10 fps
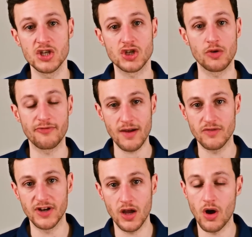So throughout the
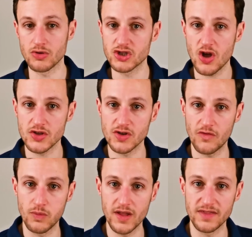video, I'll start
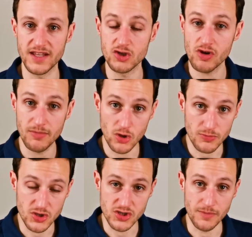off with the treatment
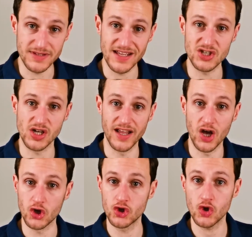options that potentially
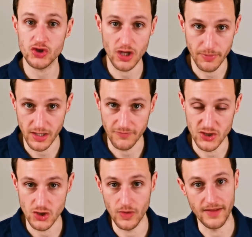are not so
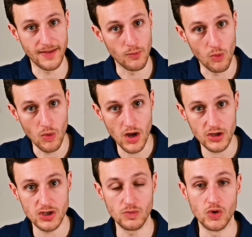beneficial, and then we'll
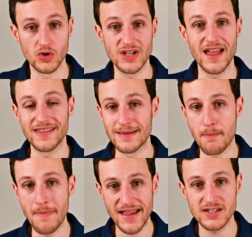work towards the
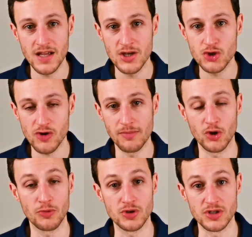best treatment
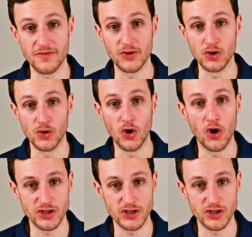options for your